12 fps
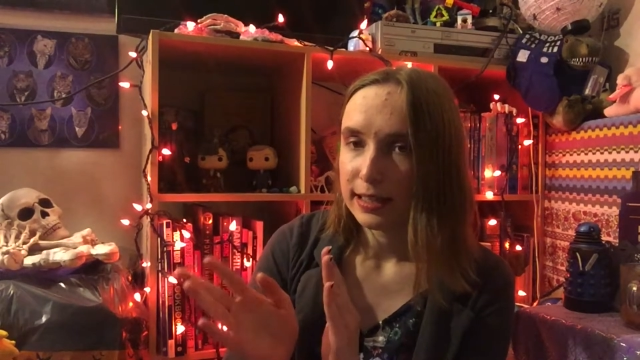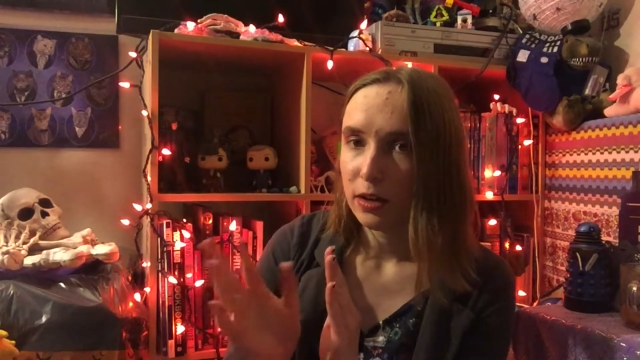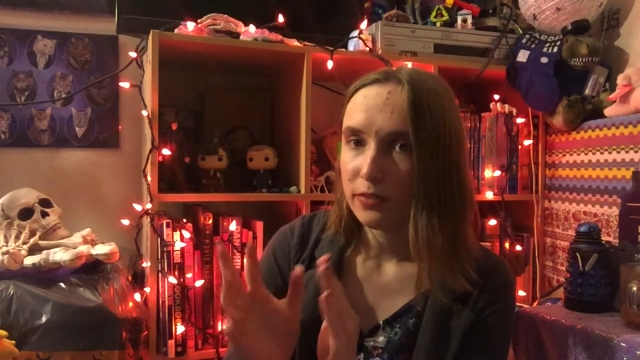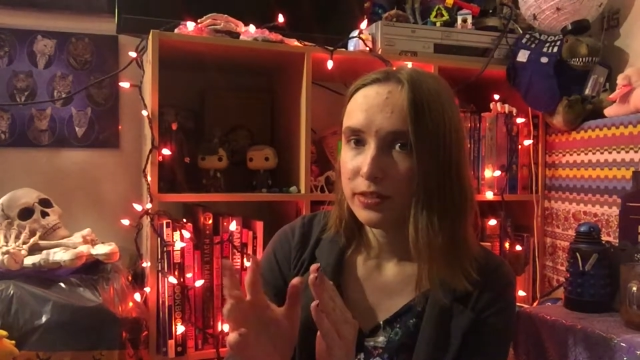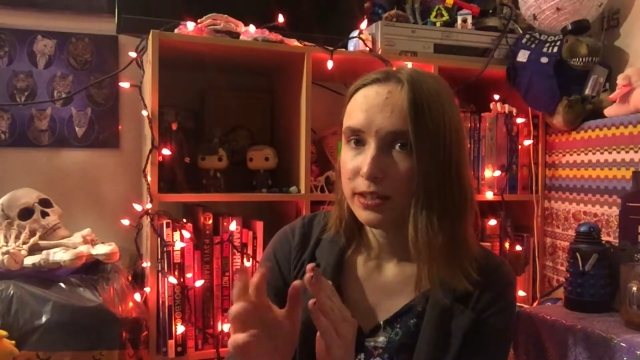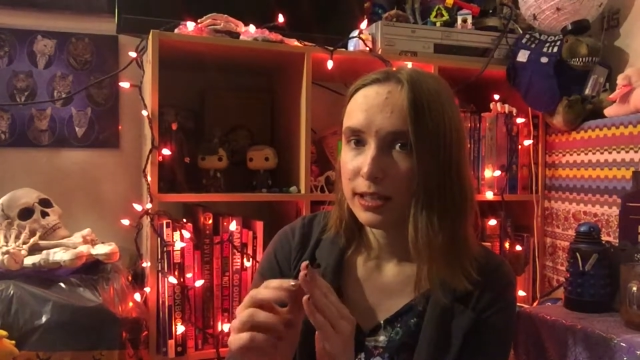And
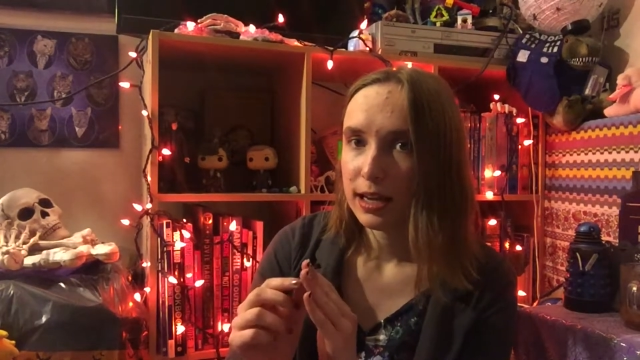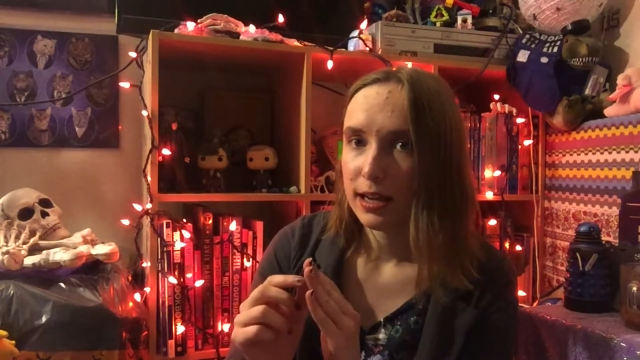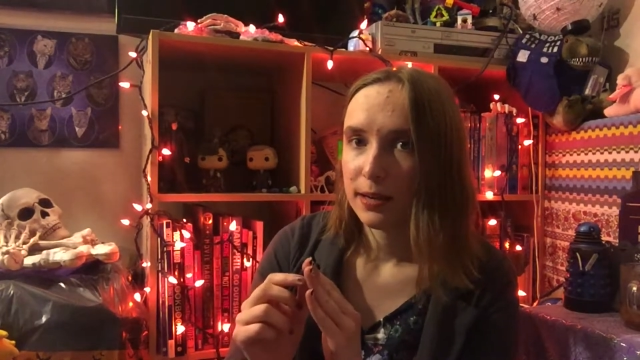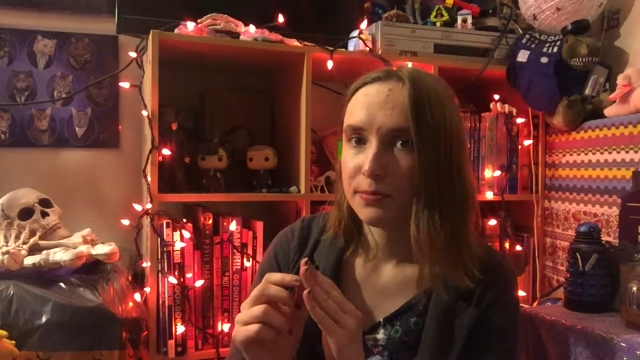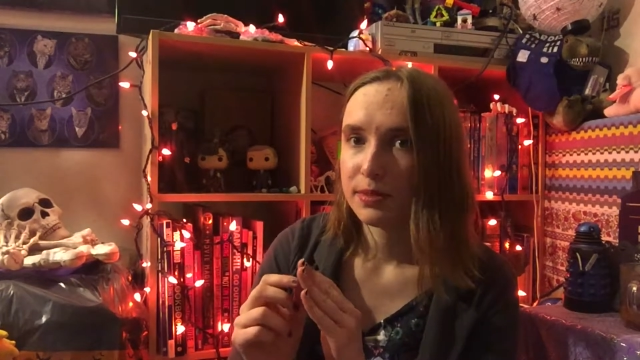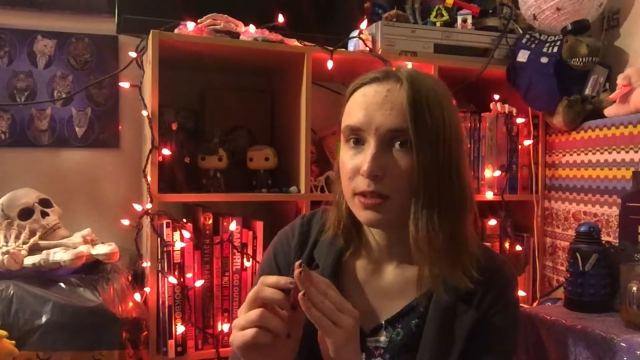
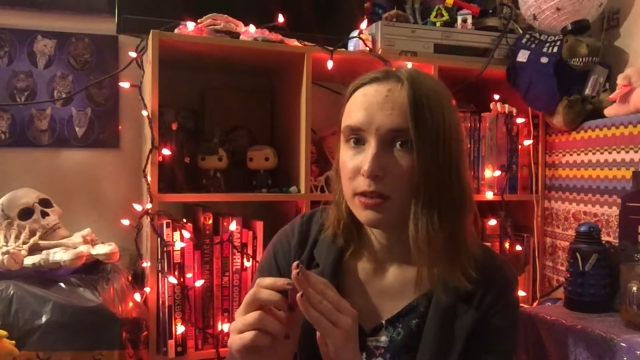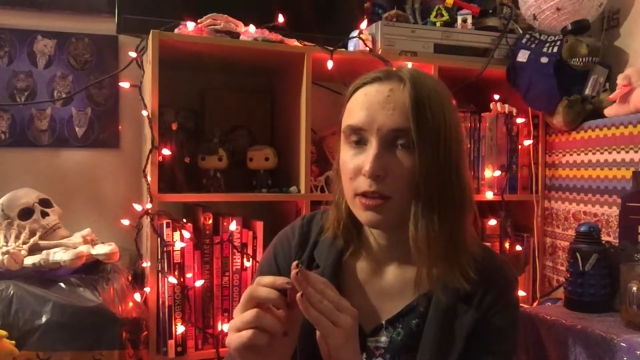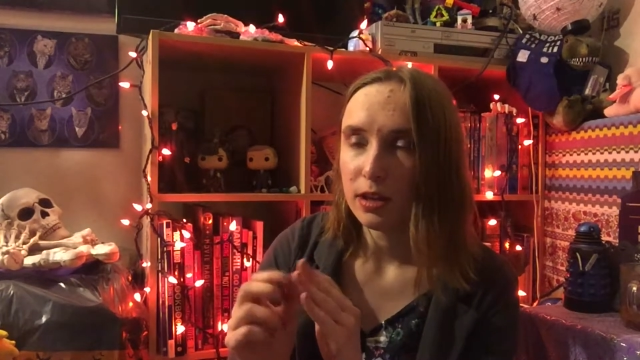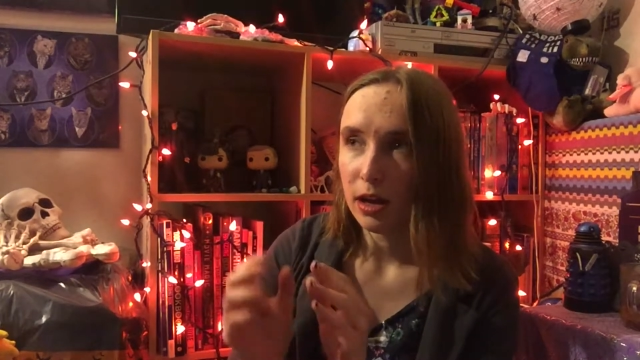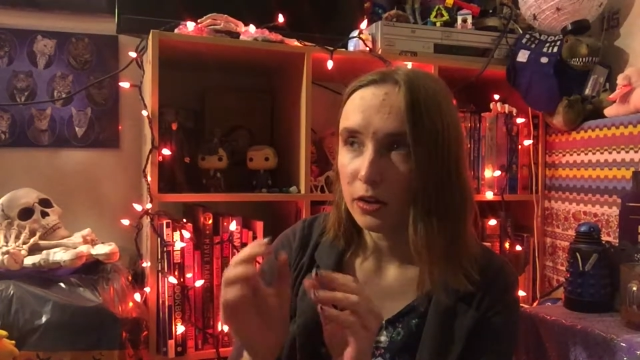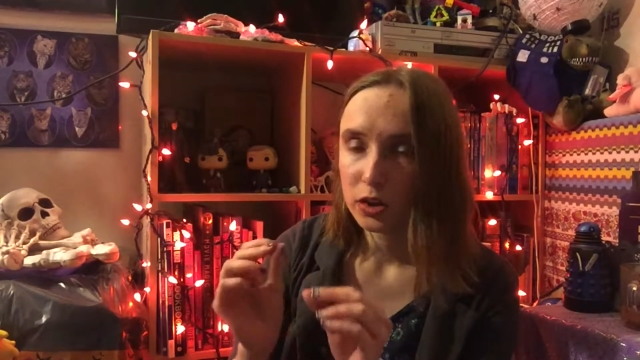oftentimes
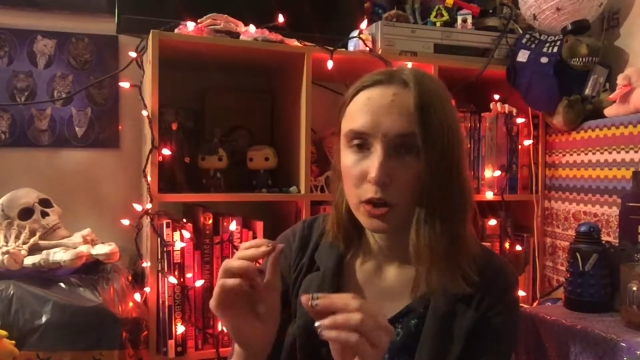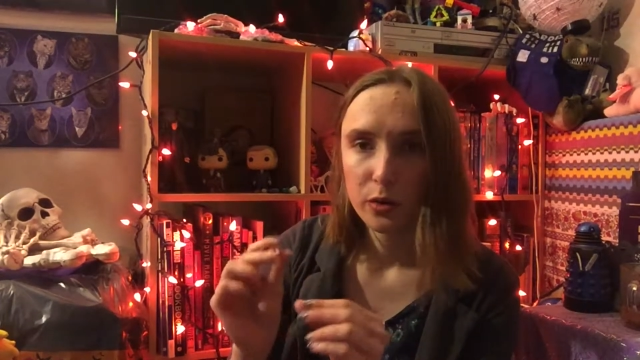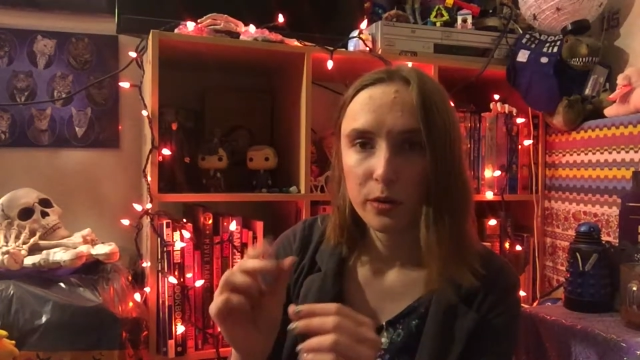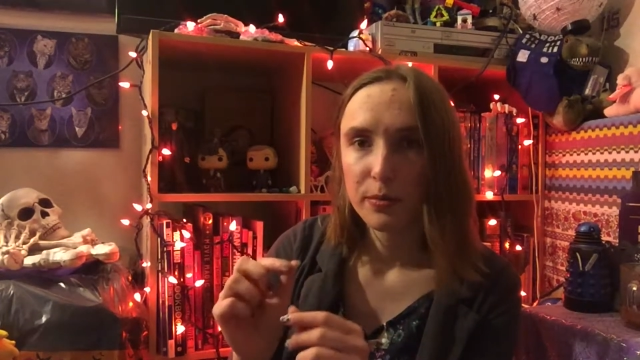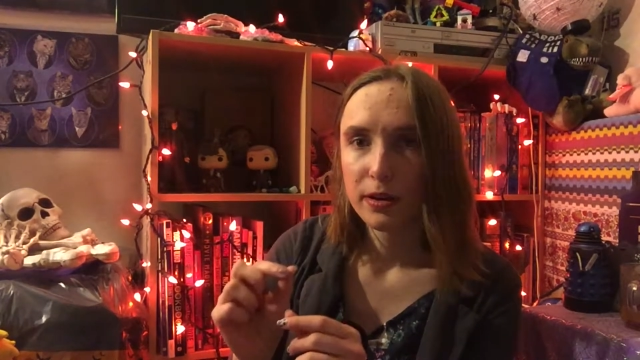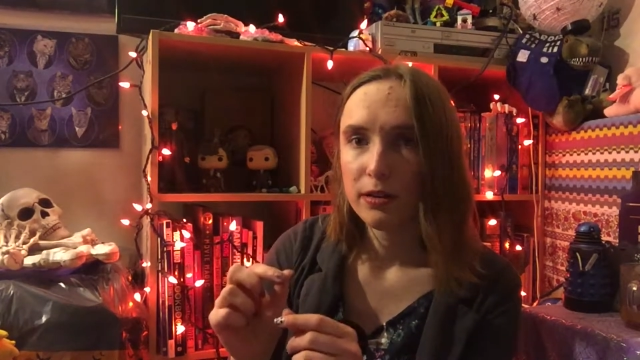the
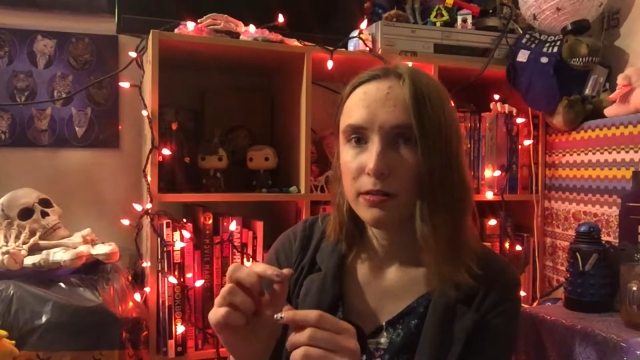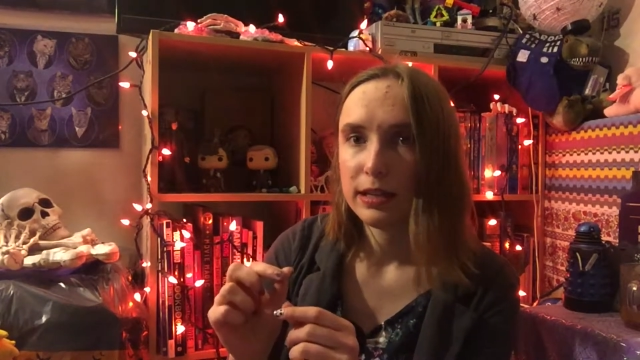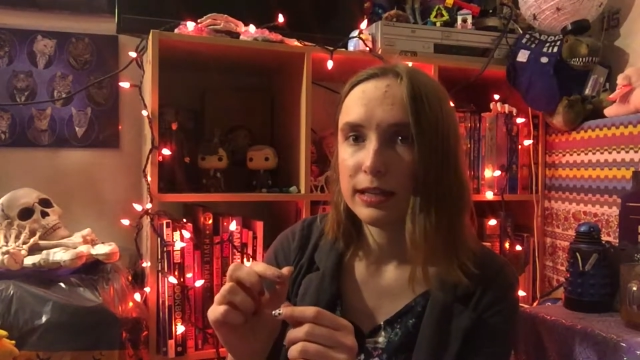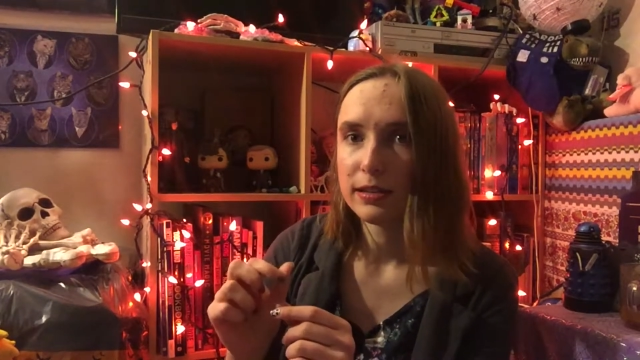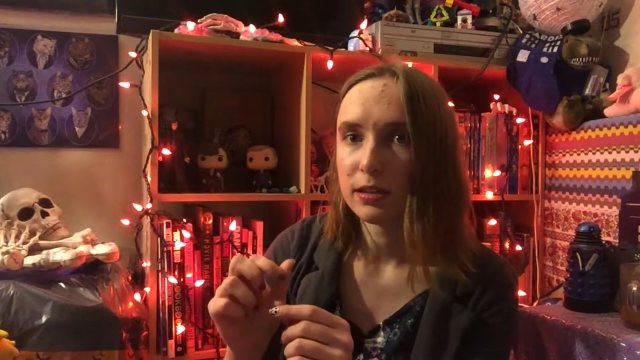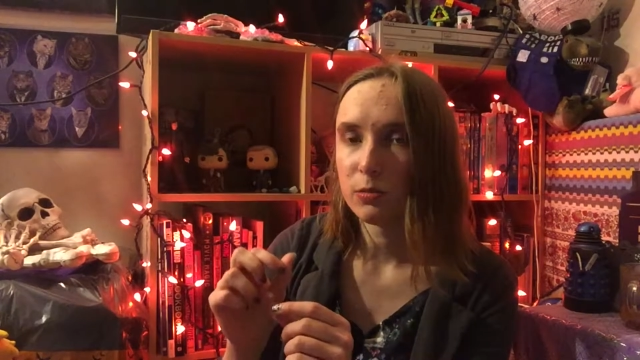uncoated part
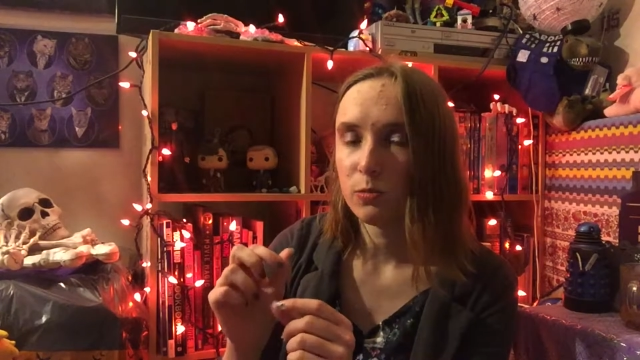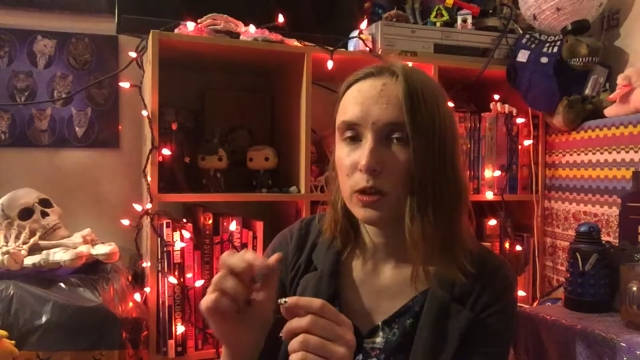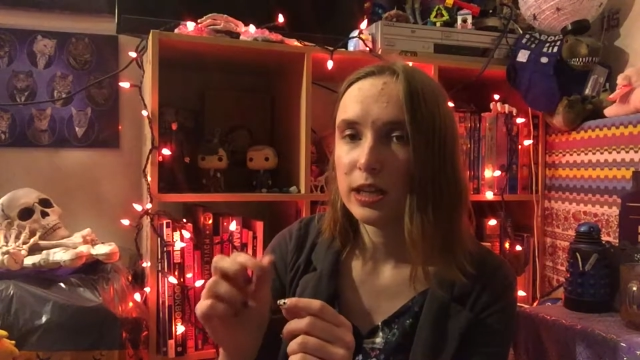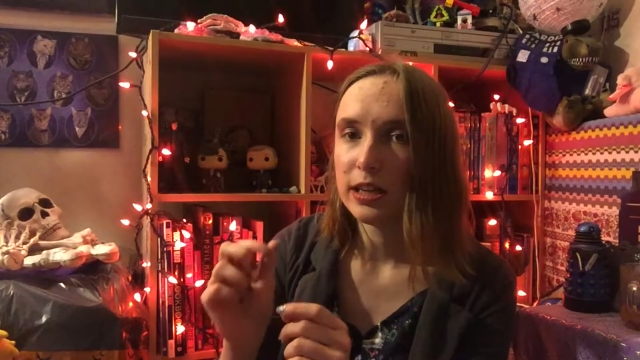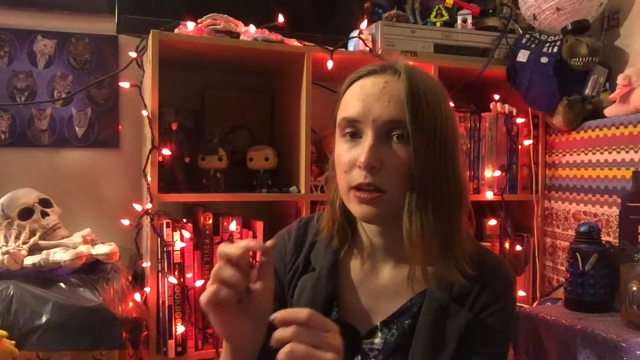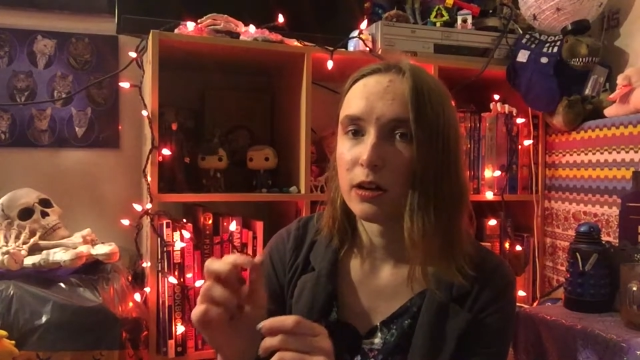is
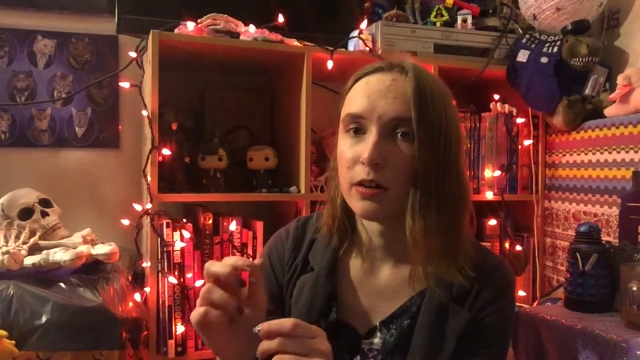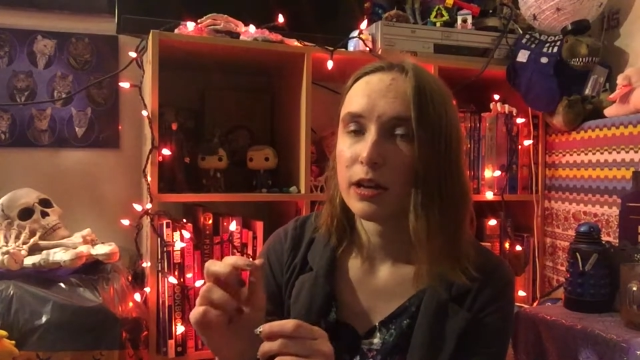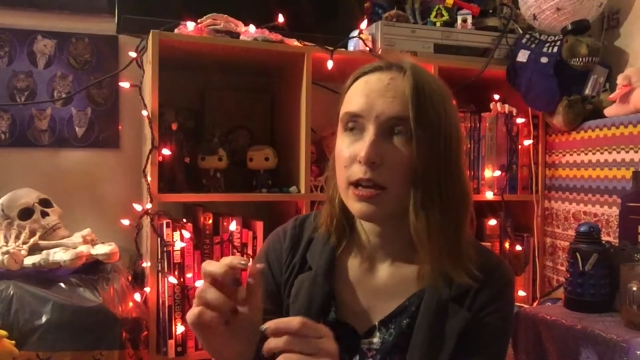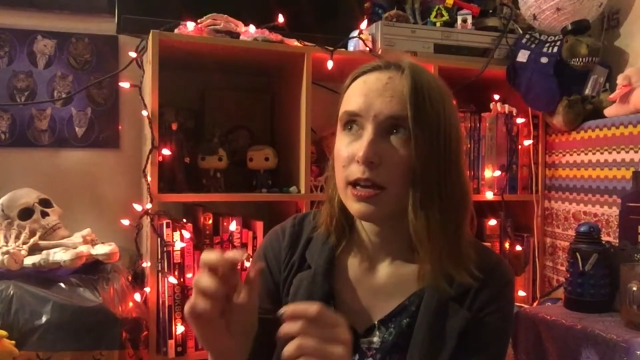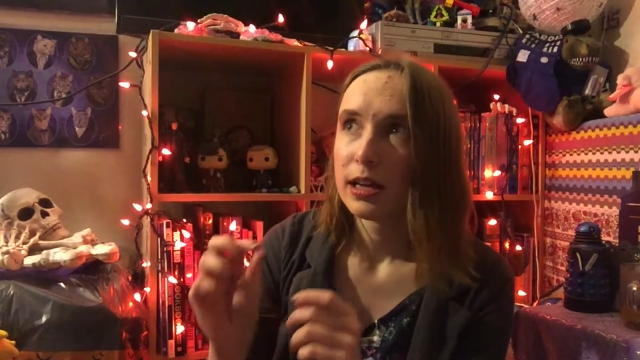really long.